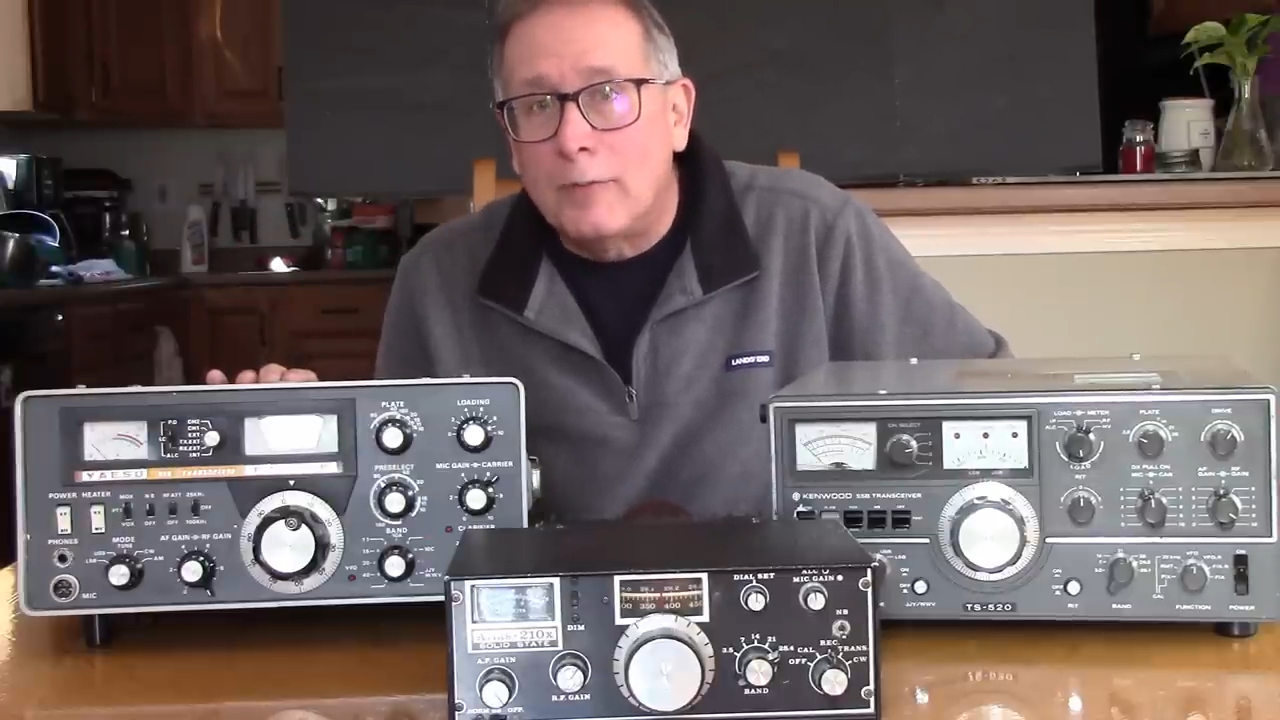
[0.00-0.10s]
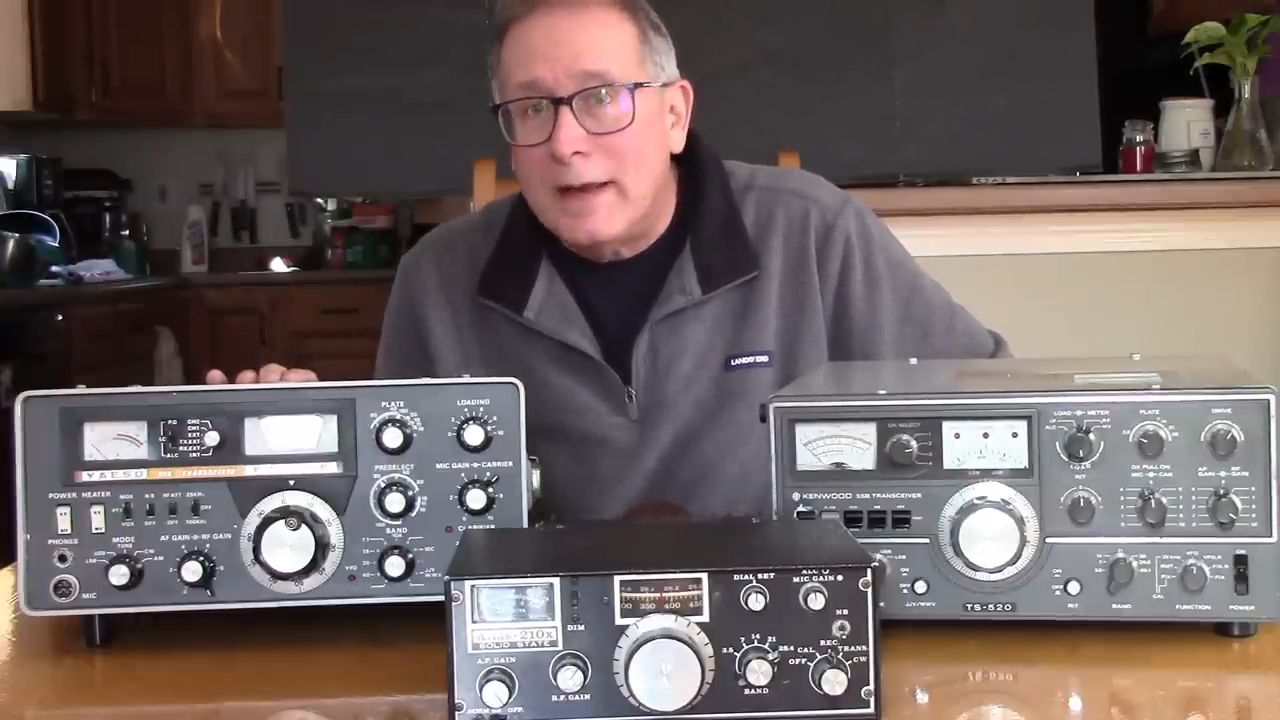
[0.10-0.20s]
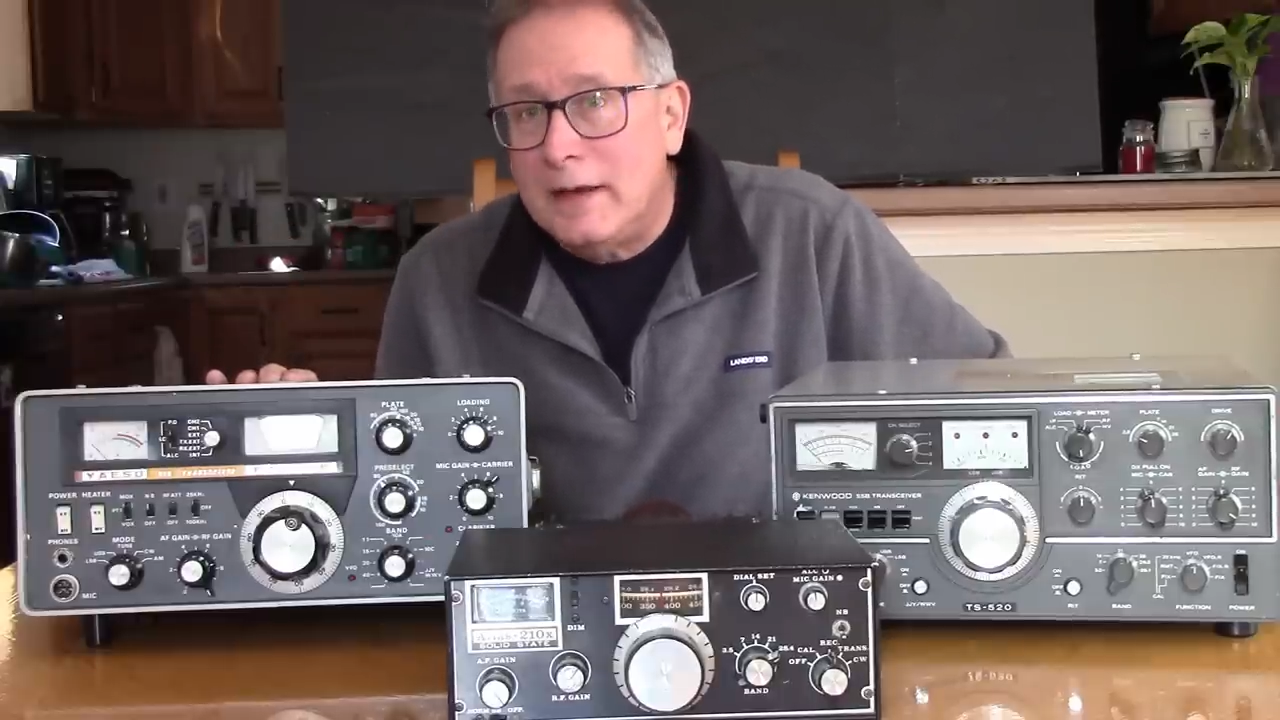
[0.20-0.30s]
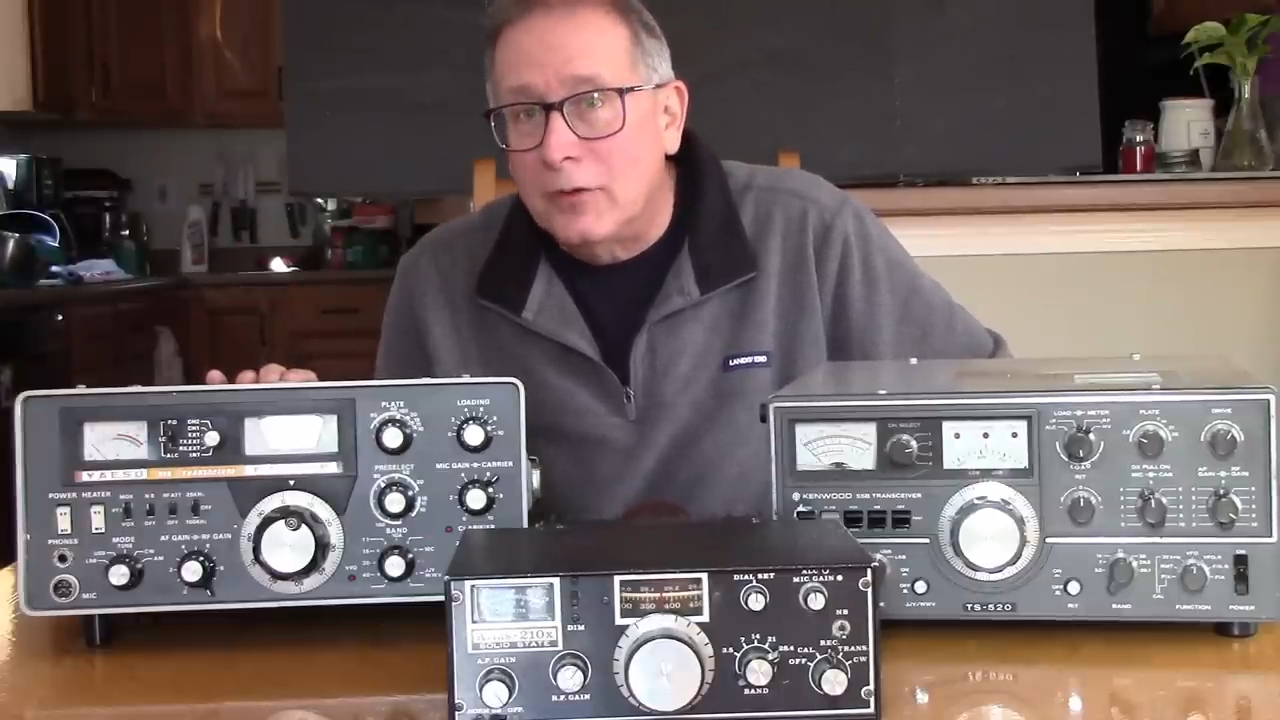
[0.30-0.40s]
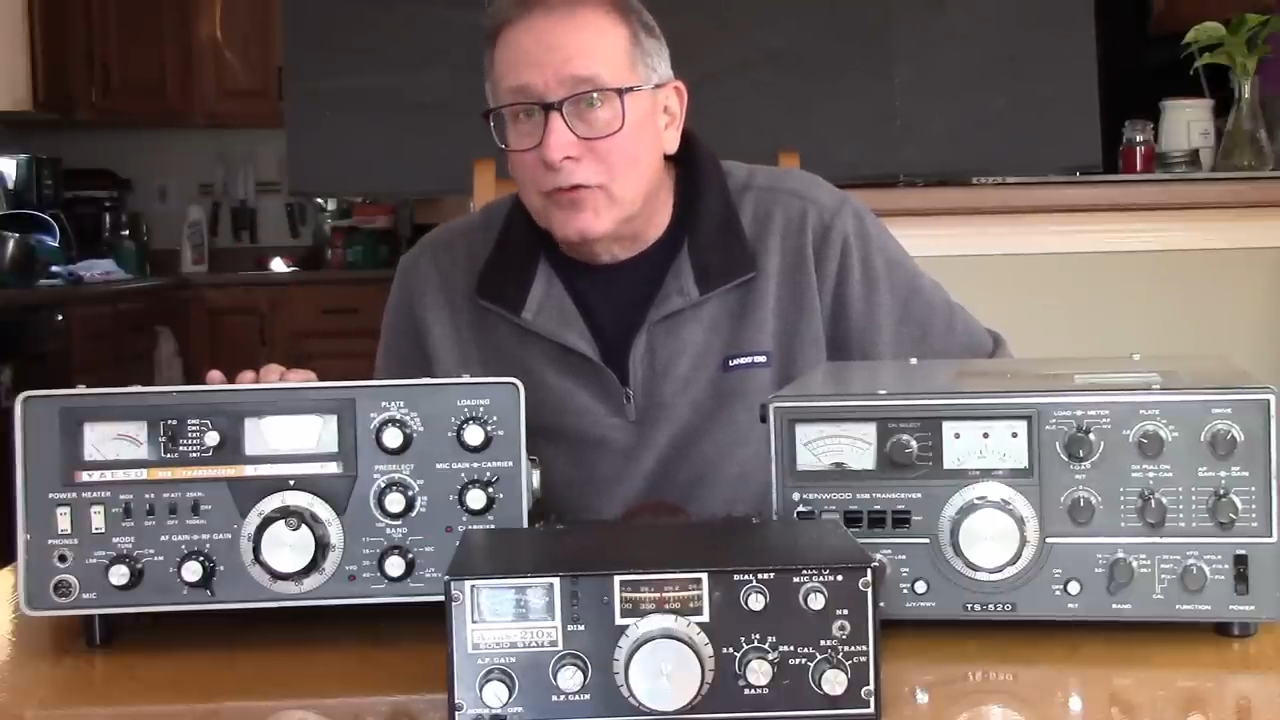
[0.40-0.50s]

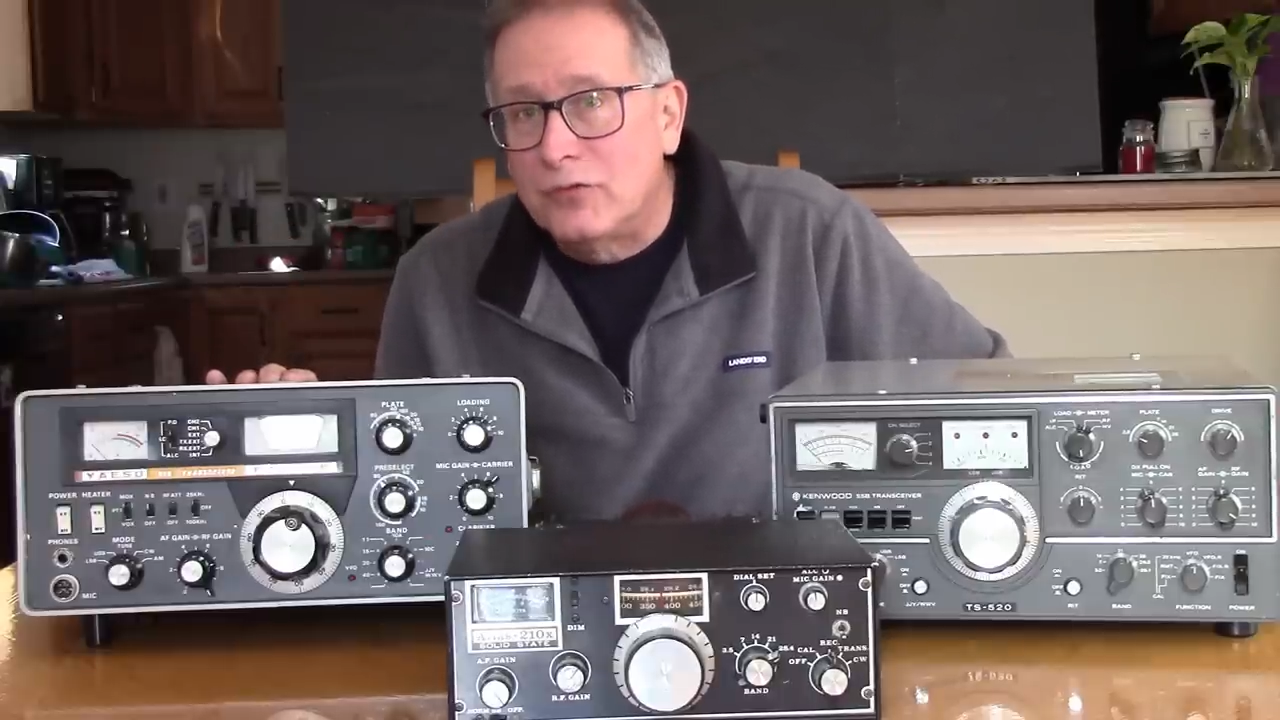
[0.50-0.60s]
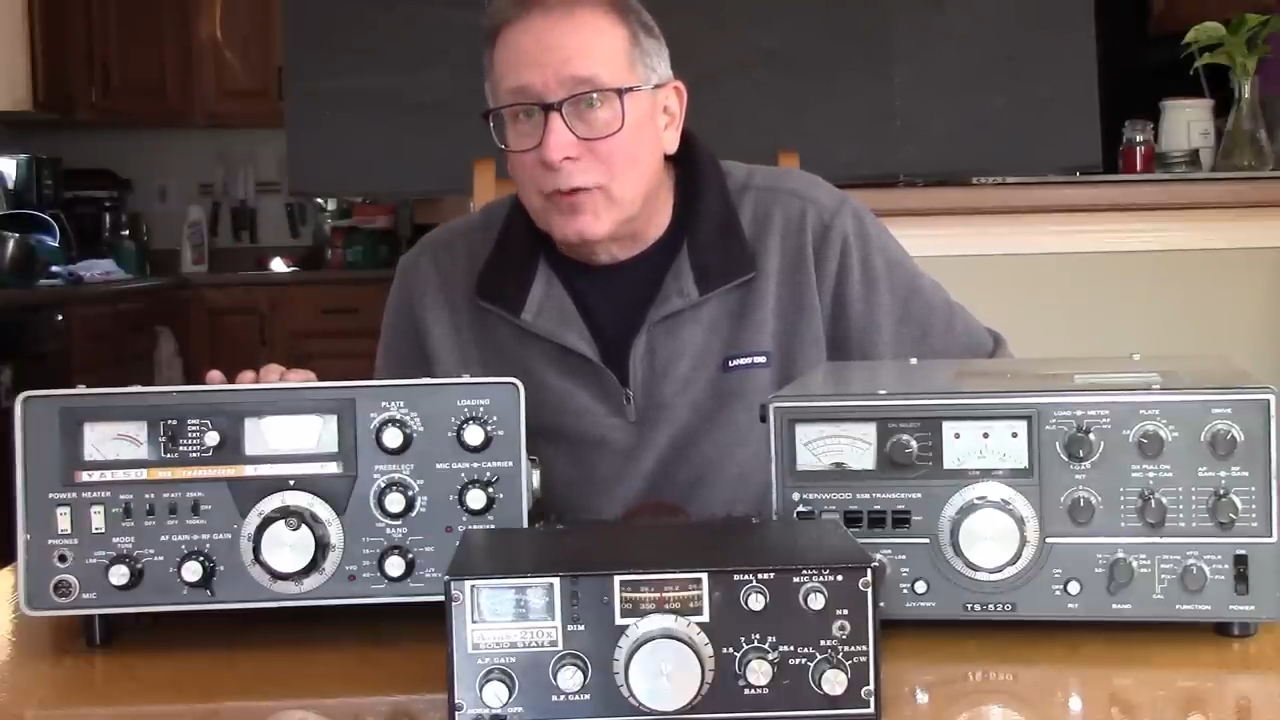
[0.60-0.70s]
radios